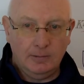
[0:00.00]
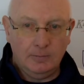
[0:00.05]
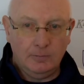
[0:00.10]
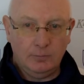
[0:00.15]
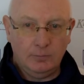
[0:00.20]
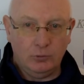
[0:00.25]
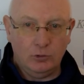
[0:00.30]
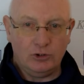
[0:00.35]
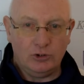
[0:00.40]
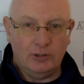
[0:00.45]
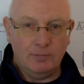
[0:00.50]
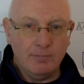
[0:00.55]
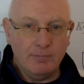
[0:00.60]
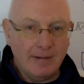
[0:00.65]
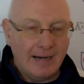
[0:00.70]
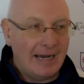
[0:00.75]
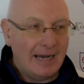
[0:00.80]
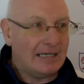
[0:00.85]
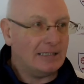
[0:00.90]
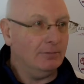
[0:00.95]
puts in
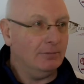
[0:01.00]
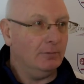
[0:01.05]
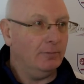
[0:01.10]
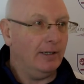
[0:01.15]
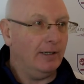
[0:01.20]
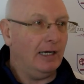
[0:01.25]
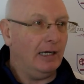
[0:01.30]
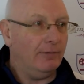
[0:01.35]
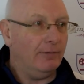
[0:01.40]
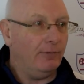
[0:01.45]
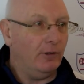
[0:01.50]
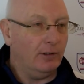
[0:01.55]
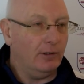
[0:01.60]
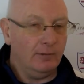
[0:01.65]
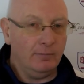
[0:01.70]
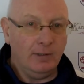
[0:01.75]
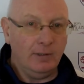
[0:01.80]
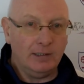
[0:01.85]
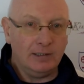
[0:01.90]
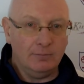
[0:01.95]
maximum effort
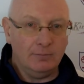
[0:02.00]
and make